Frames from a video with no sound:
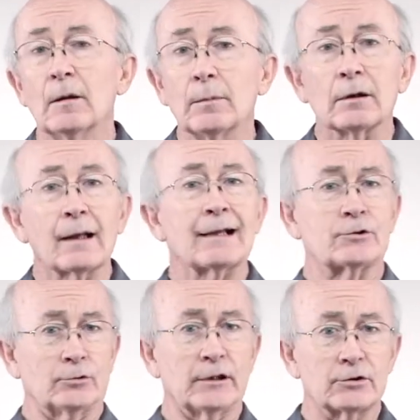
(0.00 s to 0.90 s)
But
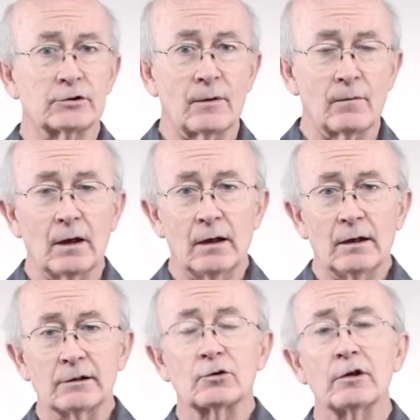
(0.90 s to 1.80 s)
Lazarus
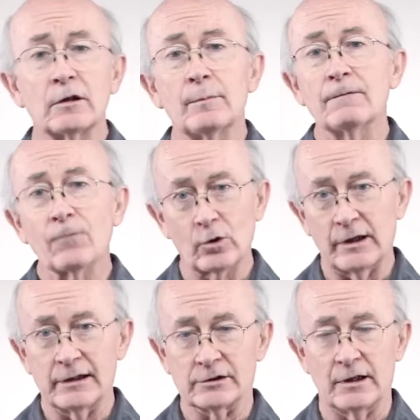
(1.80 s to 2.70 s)
is going to be four
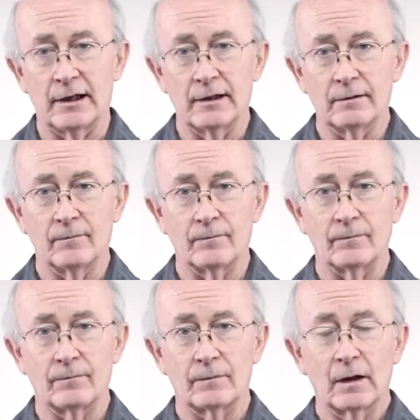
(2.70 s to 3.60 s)
days dead.
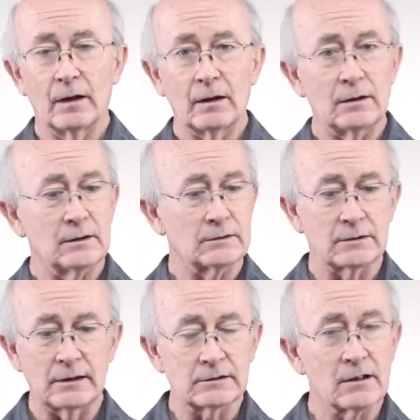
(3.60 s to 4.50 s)
Uh,
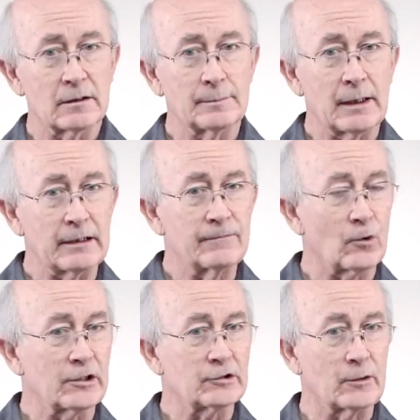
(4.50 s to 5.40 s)
it's not a body
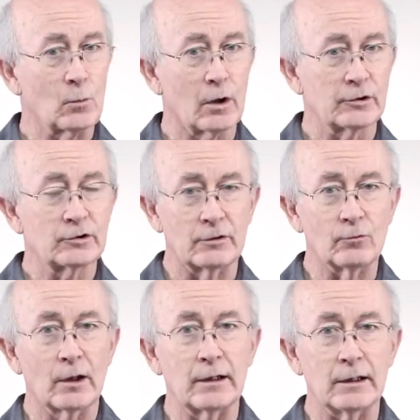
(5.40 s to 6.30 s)
freshly washed
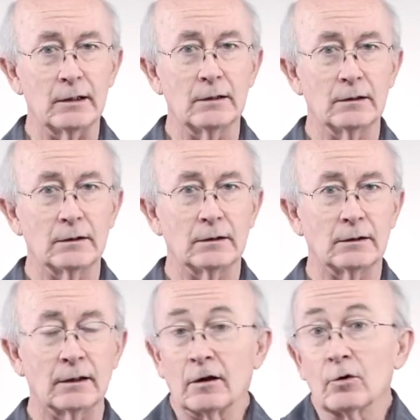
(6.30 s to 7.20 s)
and ready
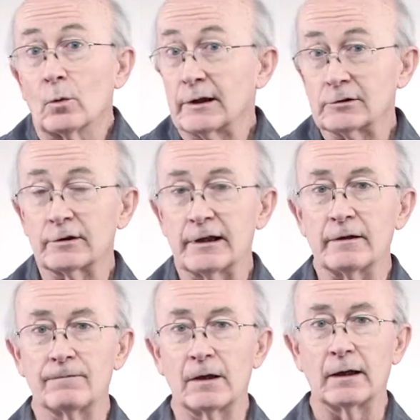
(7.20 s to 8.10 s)
and otherwise
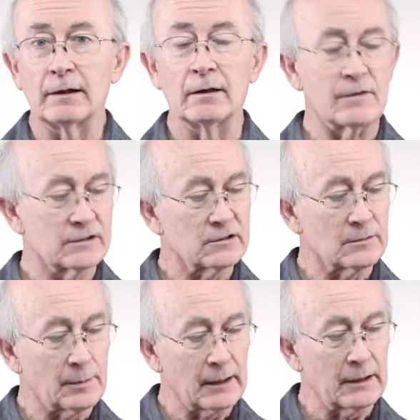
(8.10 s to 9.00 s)
looking fine, this
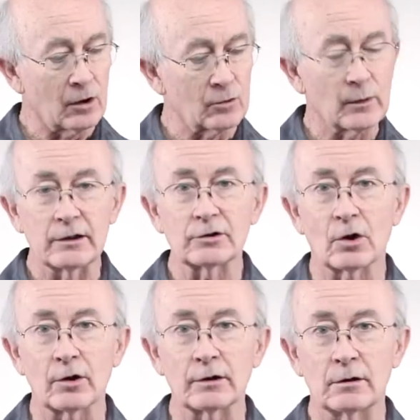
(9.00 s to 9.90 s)
is a body already
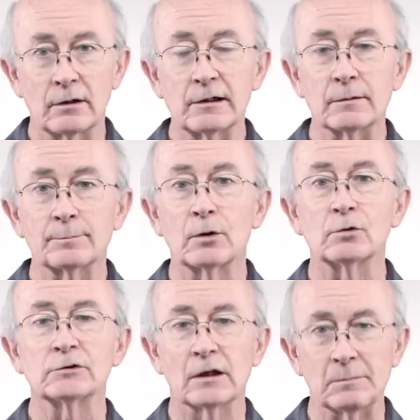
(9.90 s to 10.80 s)
starting to
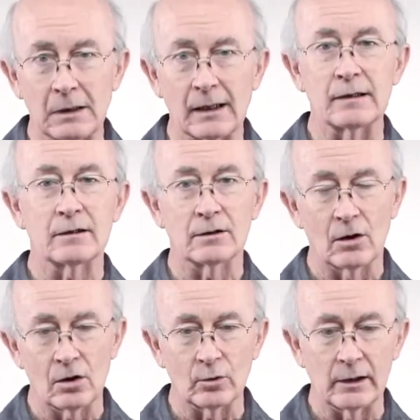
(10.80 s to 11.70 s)
decompose, a body that
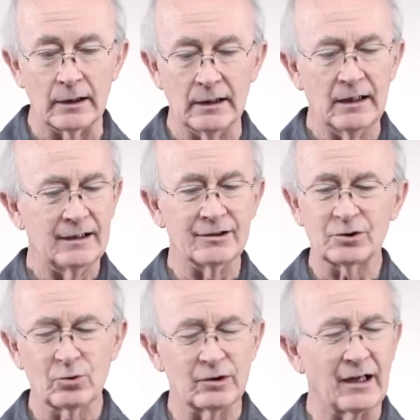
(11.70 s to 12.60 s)
already
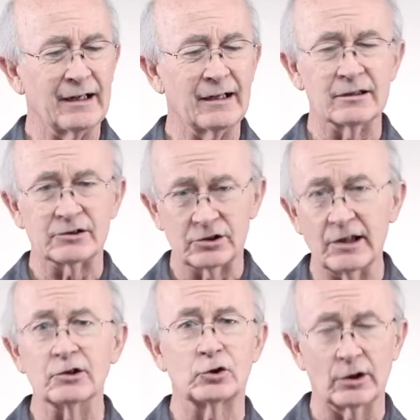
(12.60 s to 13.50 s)
is creating the
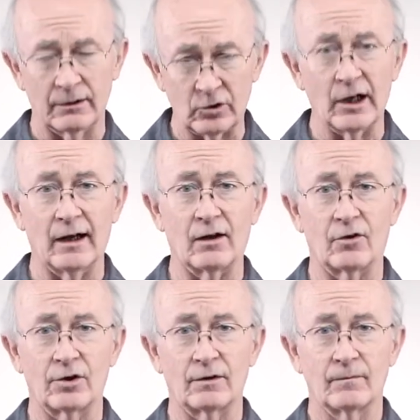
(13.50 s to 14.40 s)
stench of
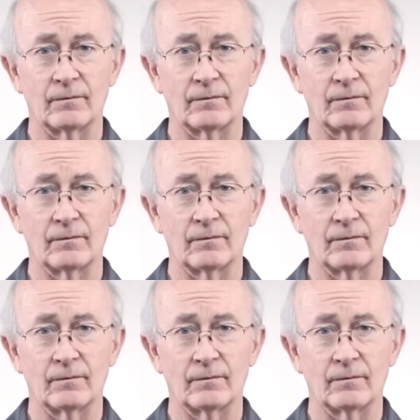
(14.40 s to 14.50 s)
death.